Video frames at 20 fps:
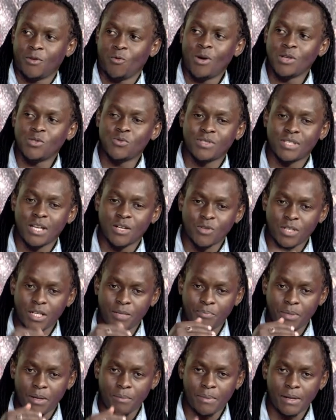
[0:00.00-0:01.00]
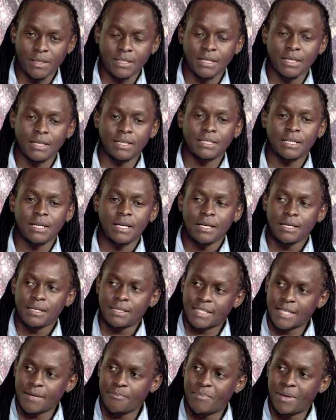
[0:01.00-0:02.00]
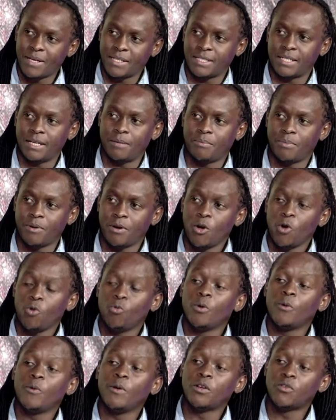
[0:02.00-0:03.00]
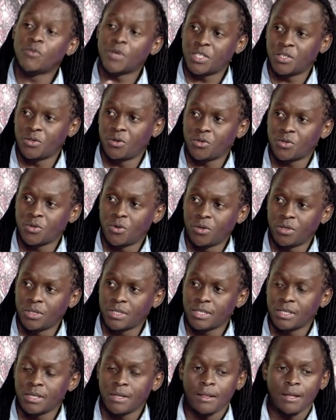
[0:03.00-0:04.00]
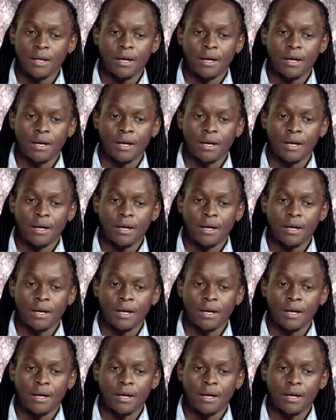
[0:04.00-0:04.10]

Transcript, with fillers: once we start implementing it step by step, yeah. we will reach those goals.